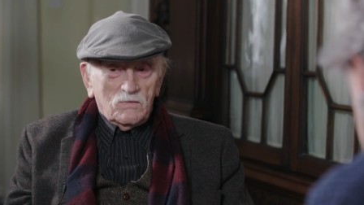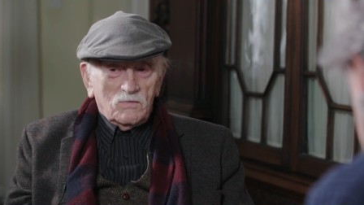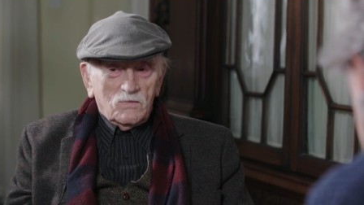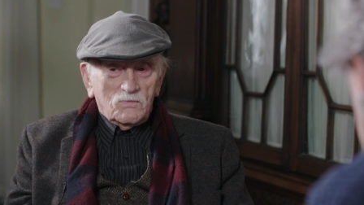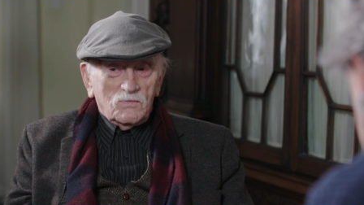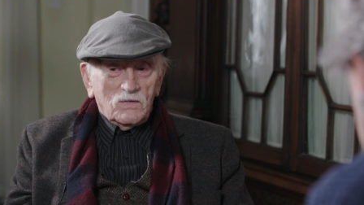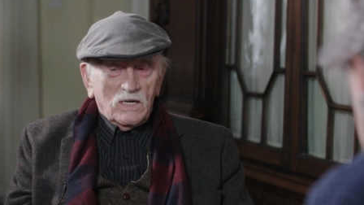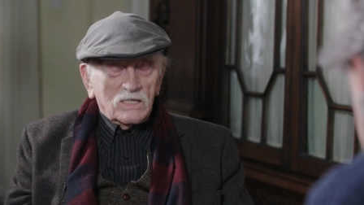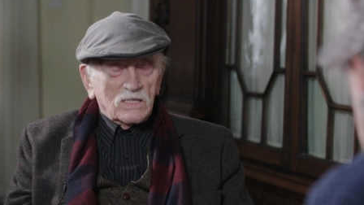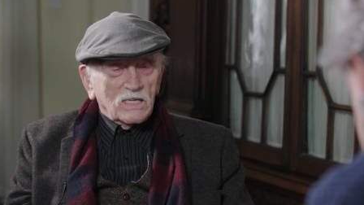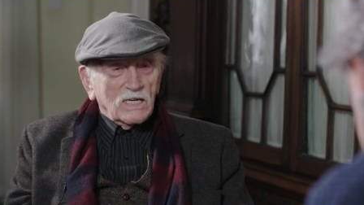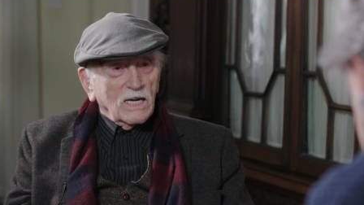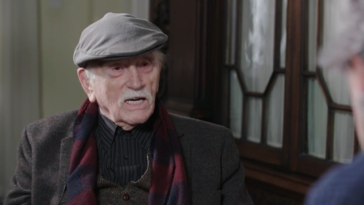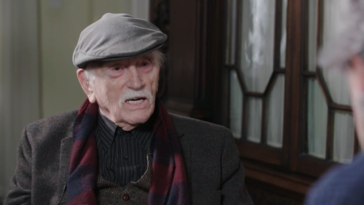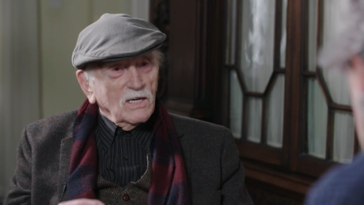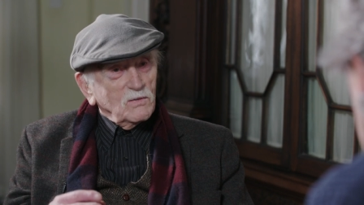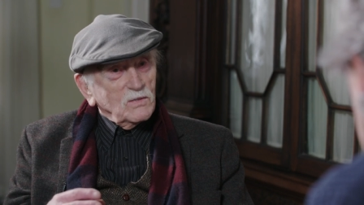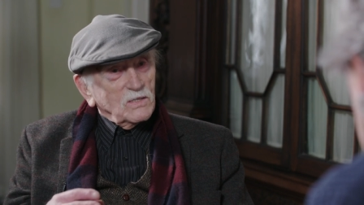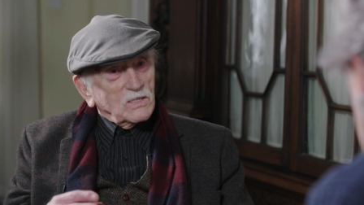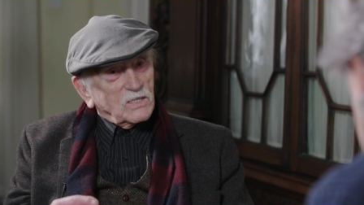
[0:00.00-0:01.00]
run
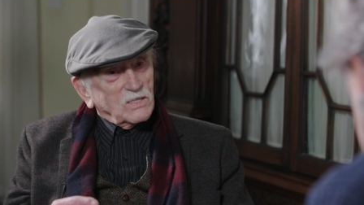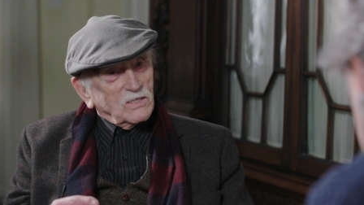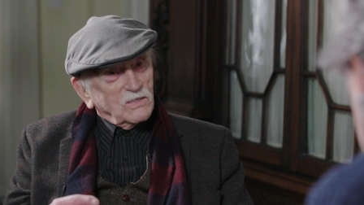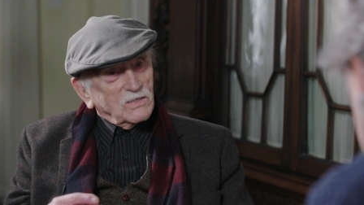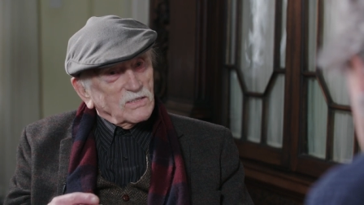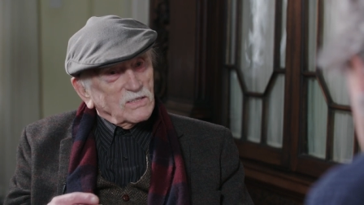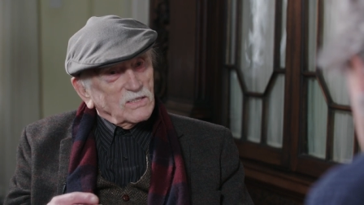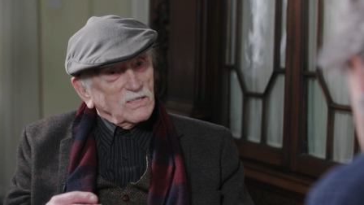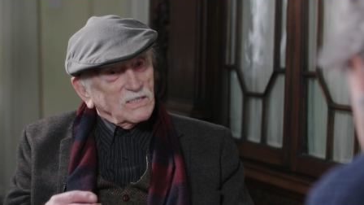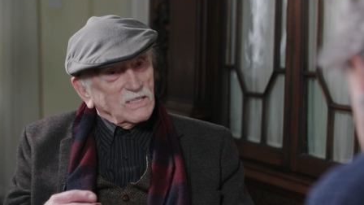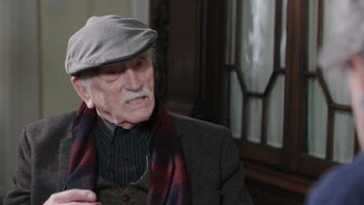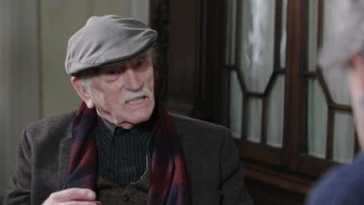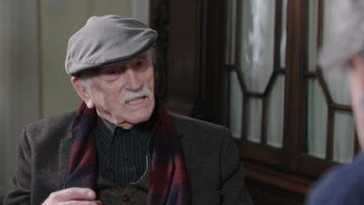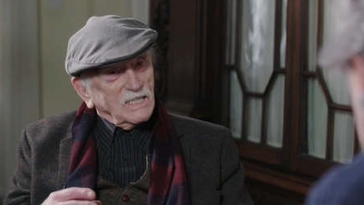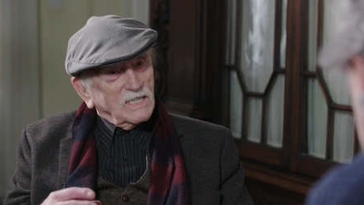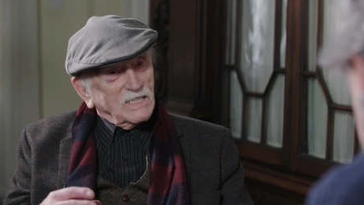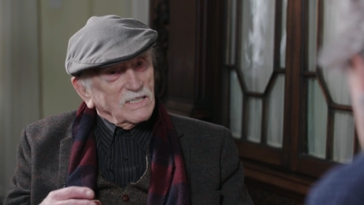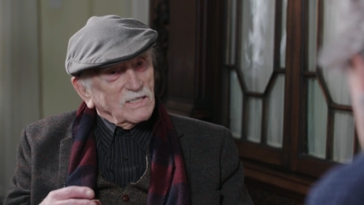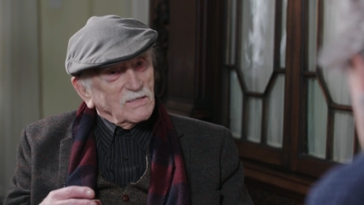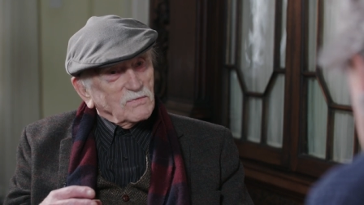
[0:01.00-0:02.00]
counter to the
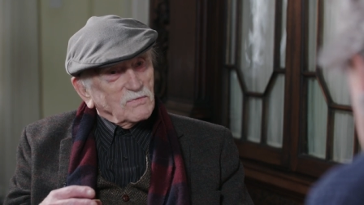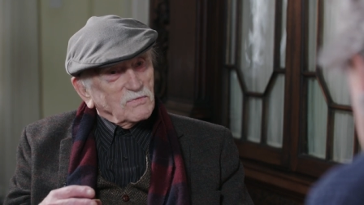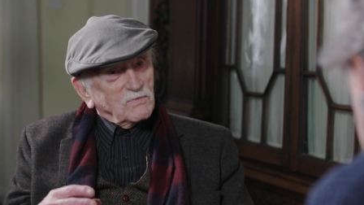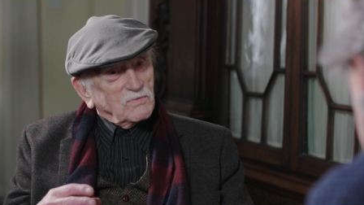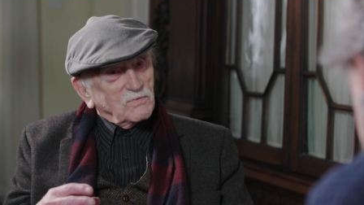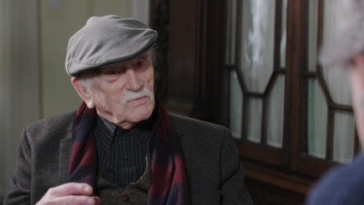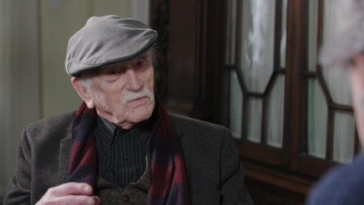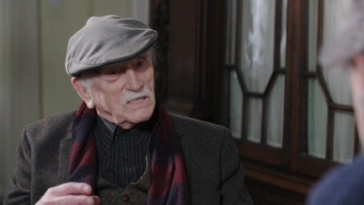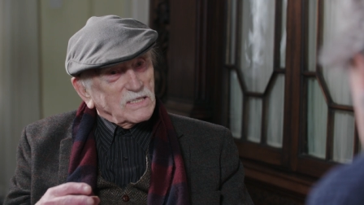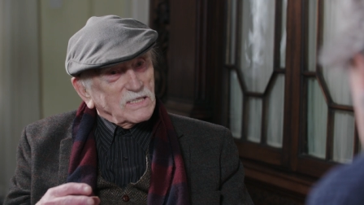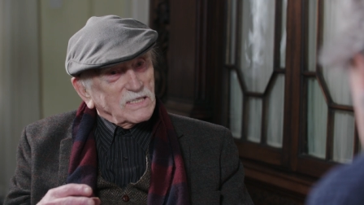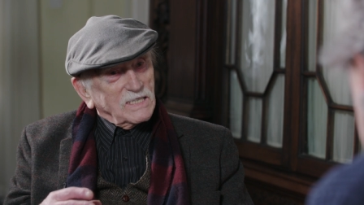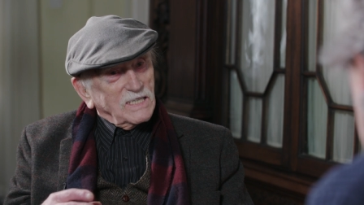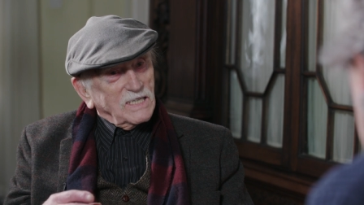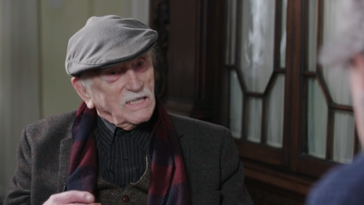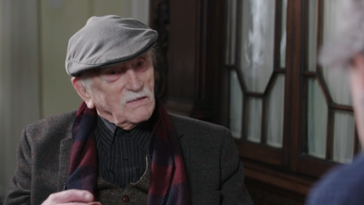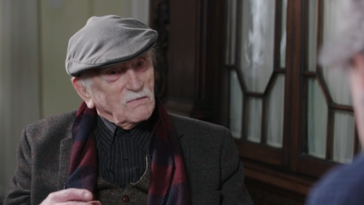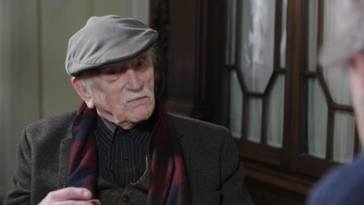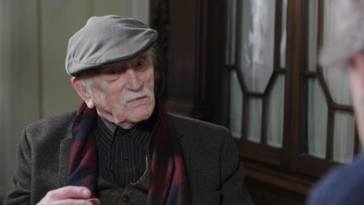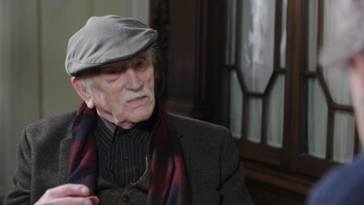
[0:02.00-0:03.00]
kind of
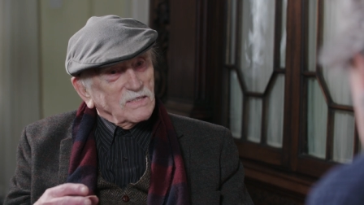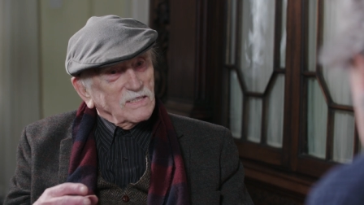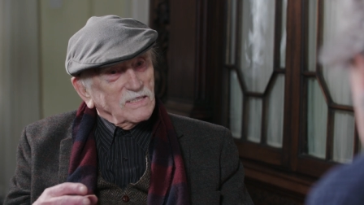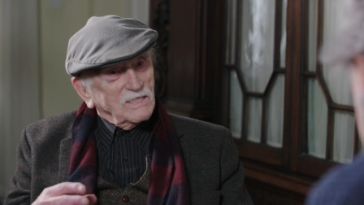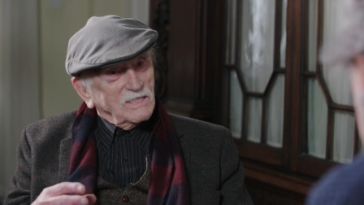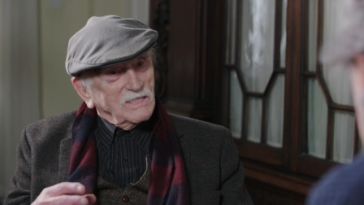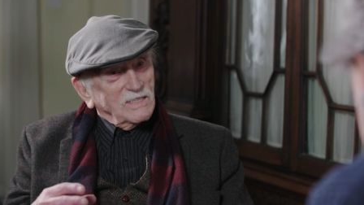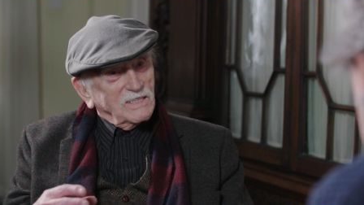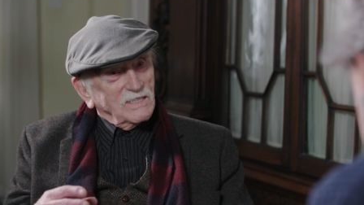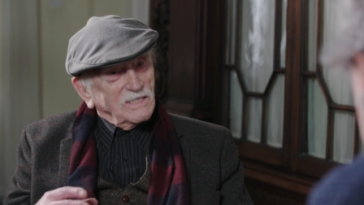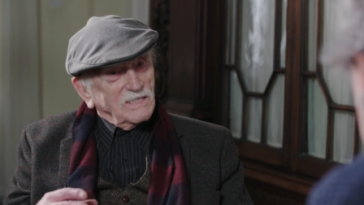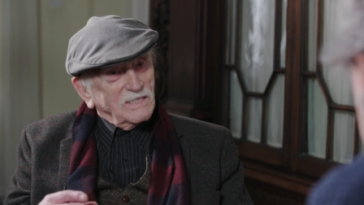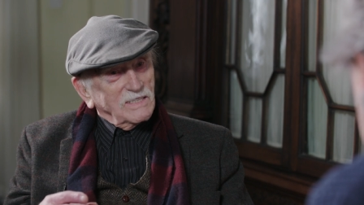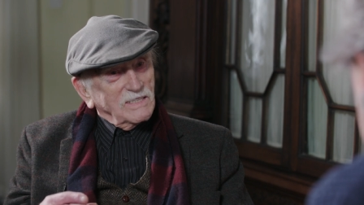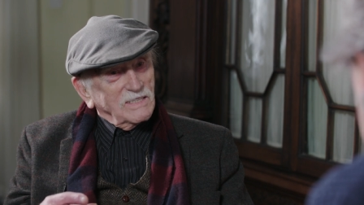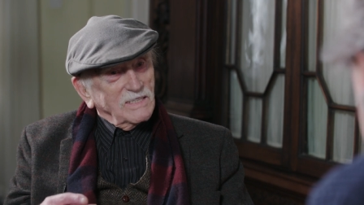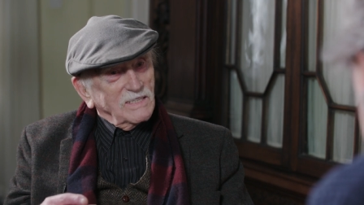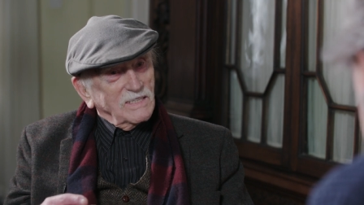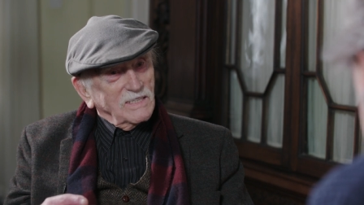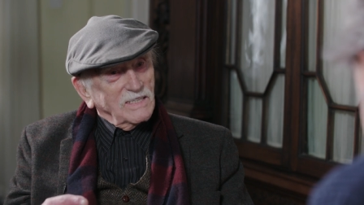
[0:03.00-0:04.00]
received
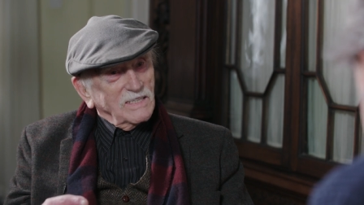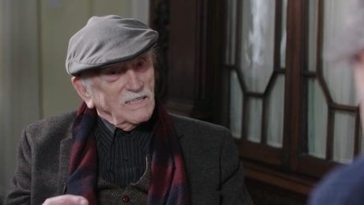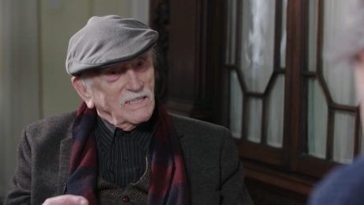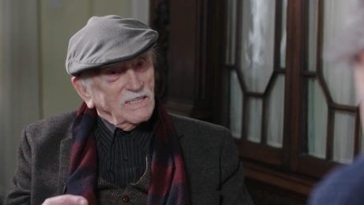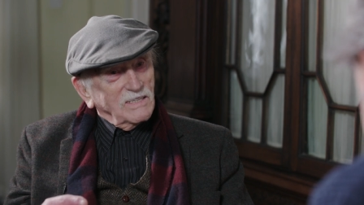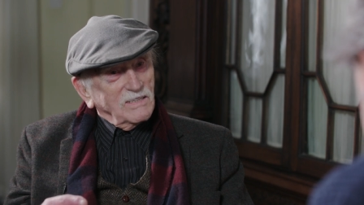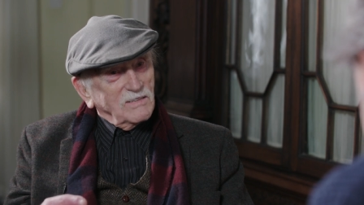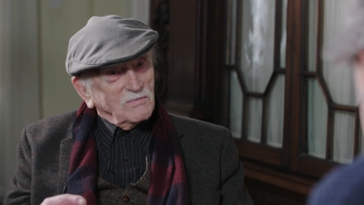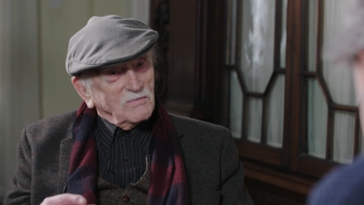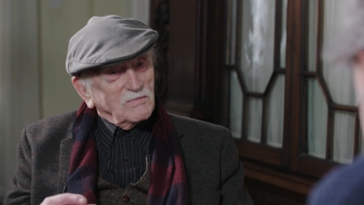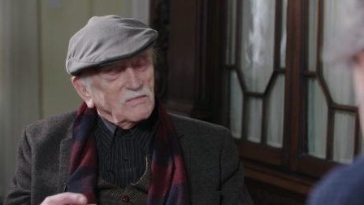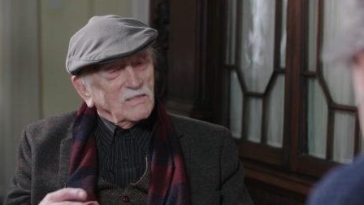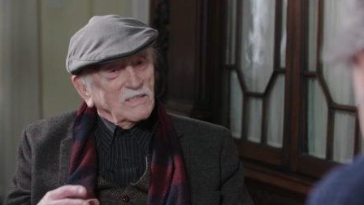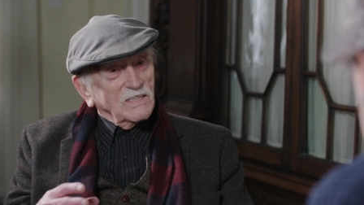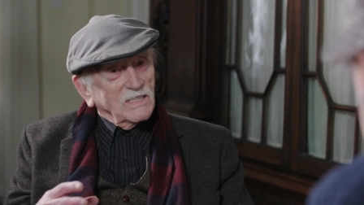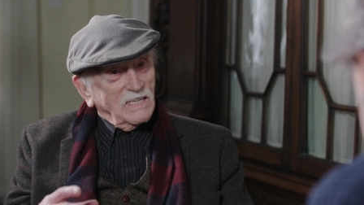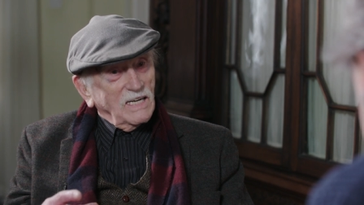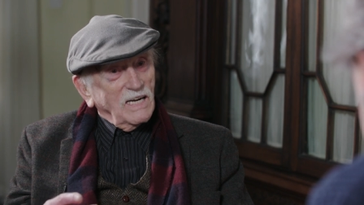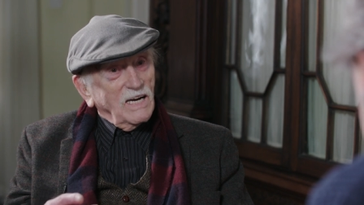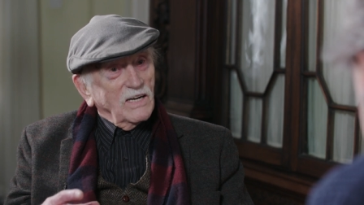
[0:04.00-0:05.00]
Mm-hmm.
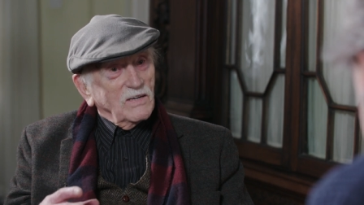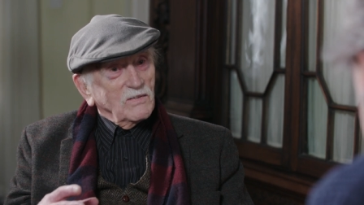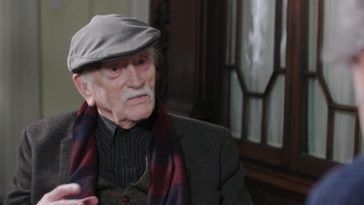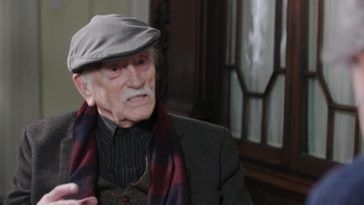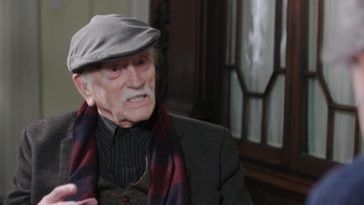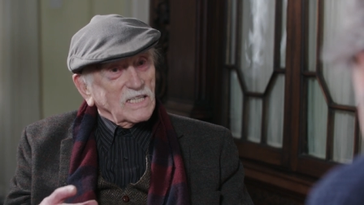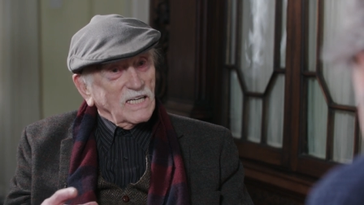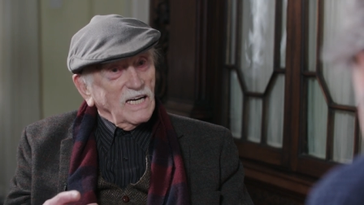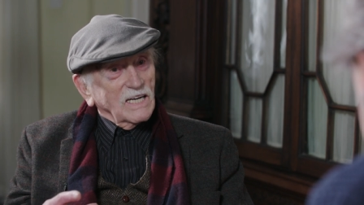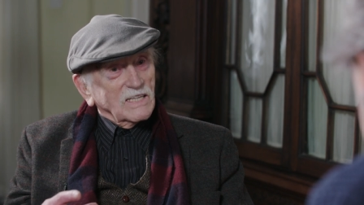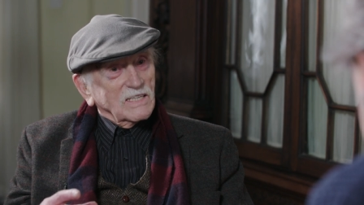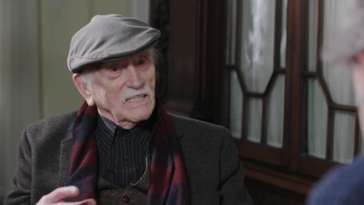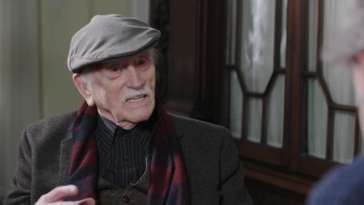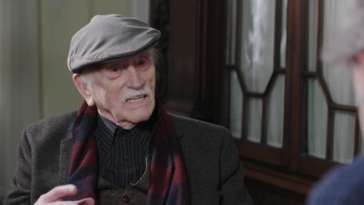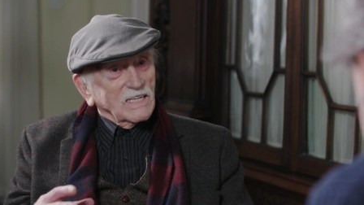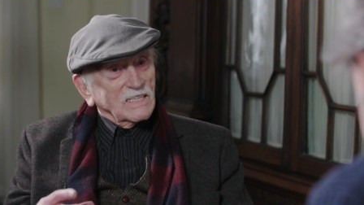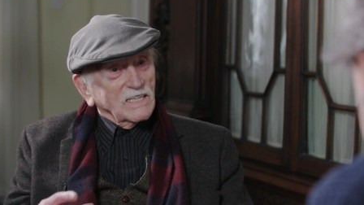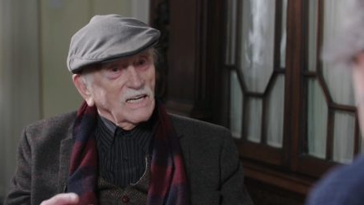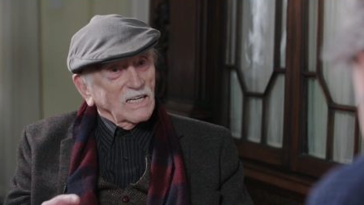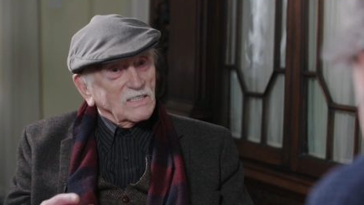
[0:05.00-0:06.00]
Uh, Irish
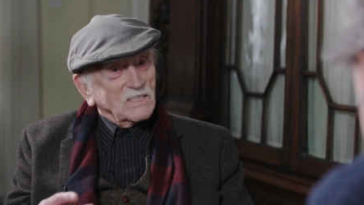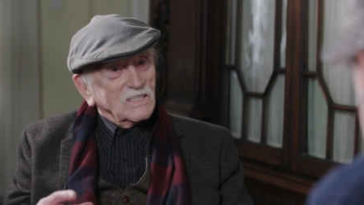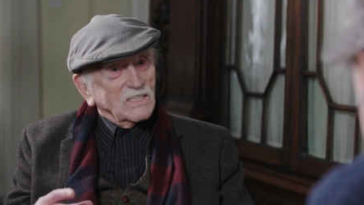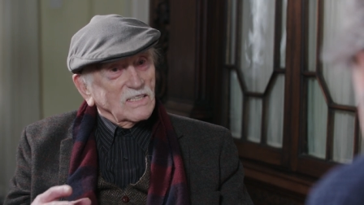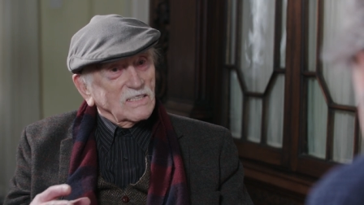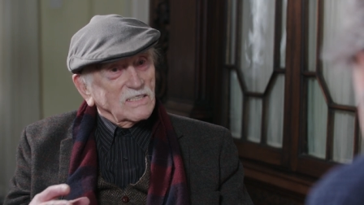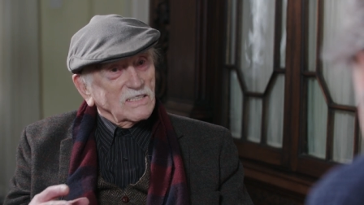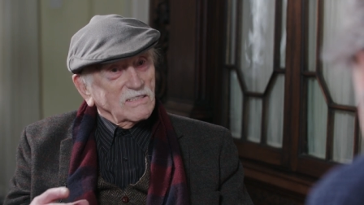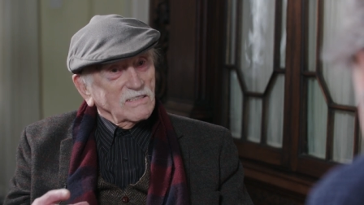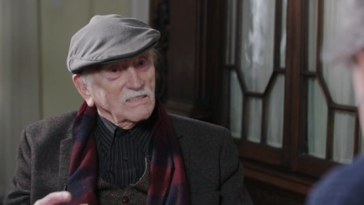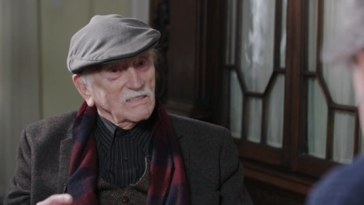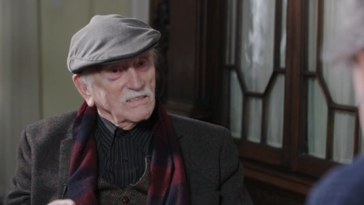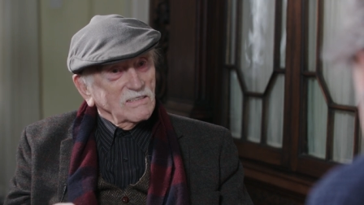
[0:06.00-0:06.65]
Catholic nationalist